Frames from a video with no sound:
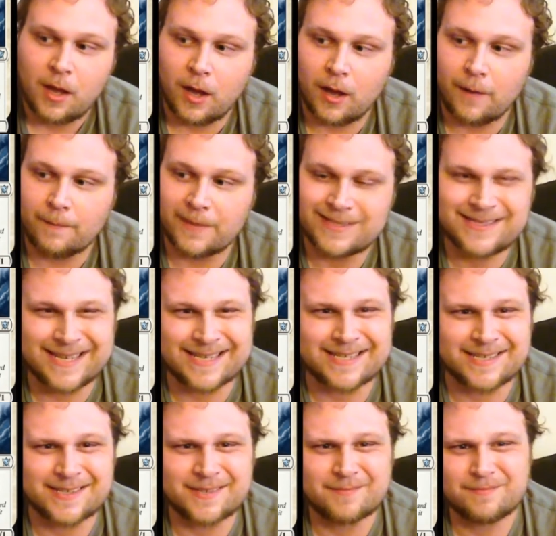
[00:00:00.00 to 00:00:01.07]
a
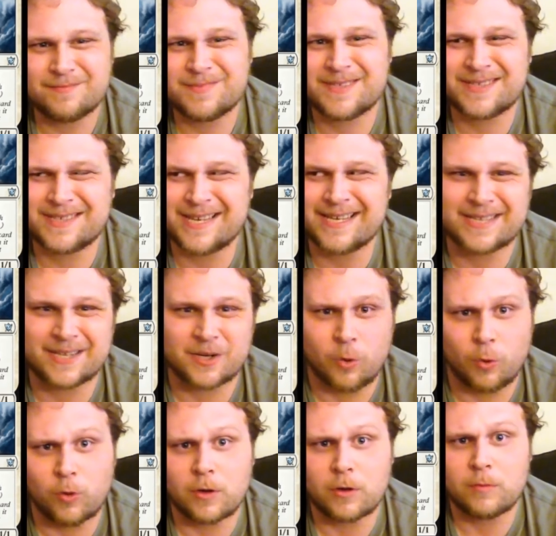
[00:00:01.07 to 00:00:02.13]
6, 6
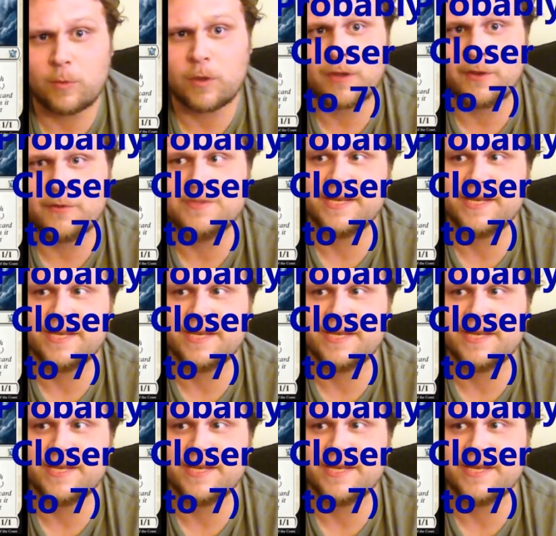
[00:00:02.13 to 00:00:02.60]
1/4, one of